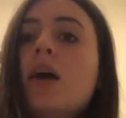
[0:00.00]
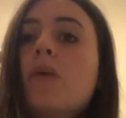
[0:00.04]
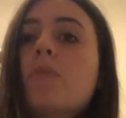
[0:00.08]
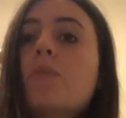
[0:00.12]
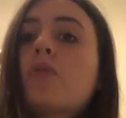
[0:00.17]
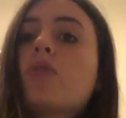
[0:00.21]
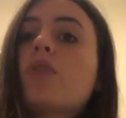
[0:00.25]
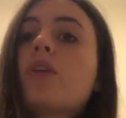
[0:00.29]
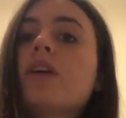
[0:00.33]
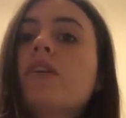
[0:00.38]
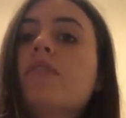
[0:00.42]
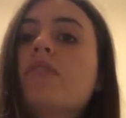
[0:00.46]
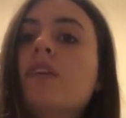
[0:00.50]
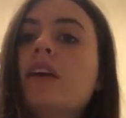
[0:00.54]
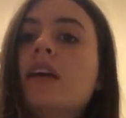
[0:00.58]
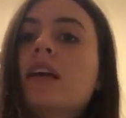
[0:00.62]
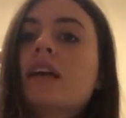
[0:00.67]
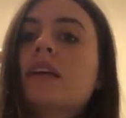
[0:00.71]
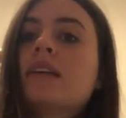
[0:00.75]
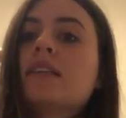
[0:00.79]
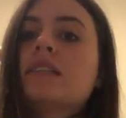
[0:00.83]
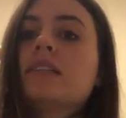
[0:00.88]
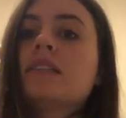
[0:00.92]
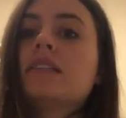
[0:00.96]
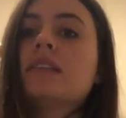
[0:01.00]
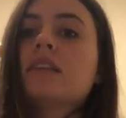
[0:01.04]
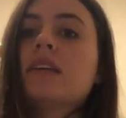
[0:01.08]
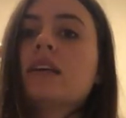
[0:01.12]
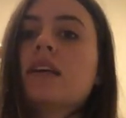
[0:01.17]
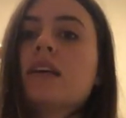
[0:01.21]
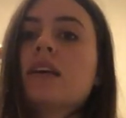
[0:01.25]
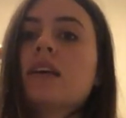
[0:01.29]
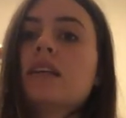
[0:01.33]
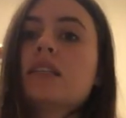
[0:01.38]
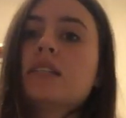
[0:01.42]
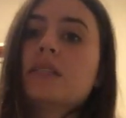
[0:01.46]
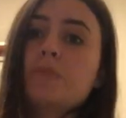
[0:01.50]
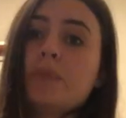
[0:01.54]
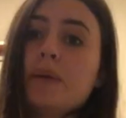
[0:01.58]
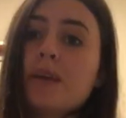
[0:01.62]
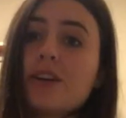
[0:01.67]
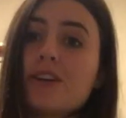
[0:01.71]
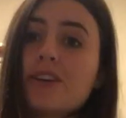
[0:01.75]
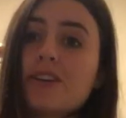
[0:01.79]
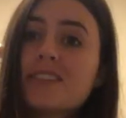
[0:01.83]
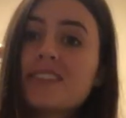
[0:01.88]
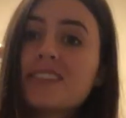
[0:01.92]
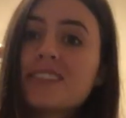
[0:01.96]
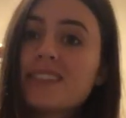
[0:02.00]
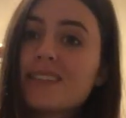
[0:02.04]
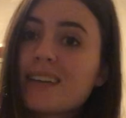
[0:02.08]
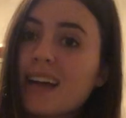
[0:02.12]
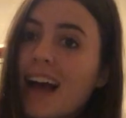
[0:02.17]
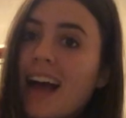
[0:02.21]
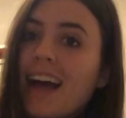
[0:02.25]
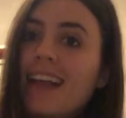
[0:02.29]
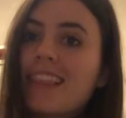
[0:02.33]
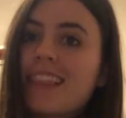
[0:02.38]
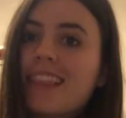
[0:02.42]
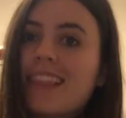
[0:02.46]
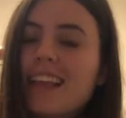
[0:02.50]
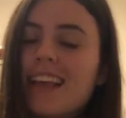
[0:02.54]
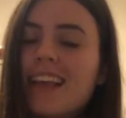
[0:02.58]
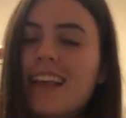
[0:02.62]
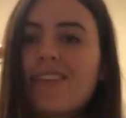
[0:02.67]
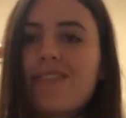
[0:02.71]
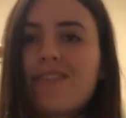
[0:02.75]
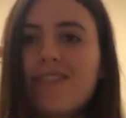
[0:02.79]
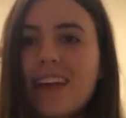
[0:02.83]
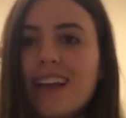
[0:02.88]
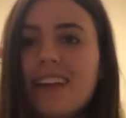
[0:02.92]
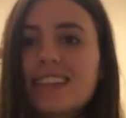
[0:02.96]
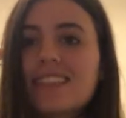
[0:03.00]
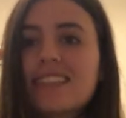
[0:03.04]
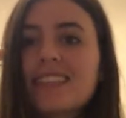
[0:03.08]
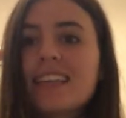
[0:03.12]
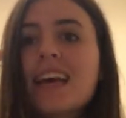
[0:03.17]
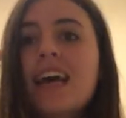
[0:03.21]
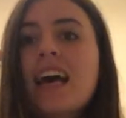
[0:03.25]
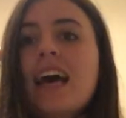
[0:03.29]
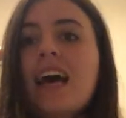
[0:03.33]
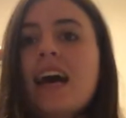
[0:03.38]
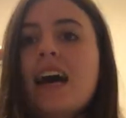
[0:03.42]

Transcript: previous speakers at the event.